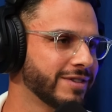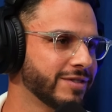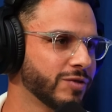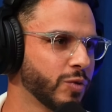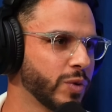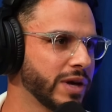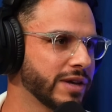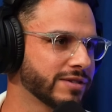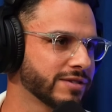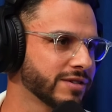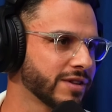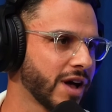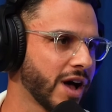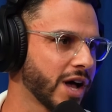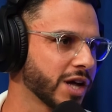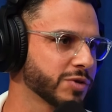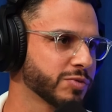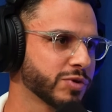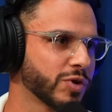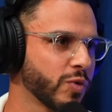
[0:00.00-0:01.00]
weeks in the
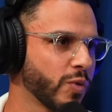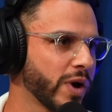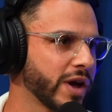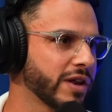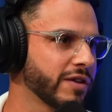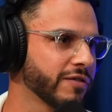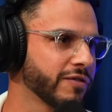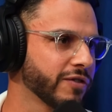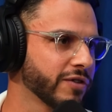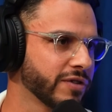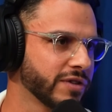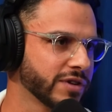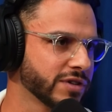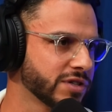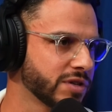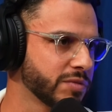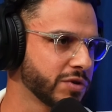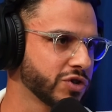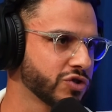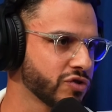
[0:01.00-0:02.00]
hospital waiting for this
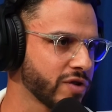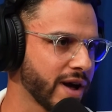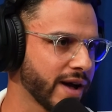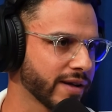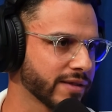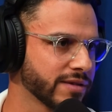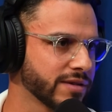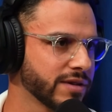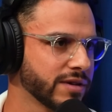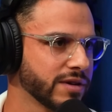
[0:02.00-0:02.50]
to be tracked.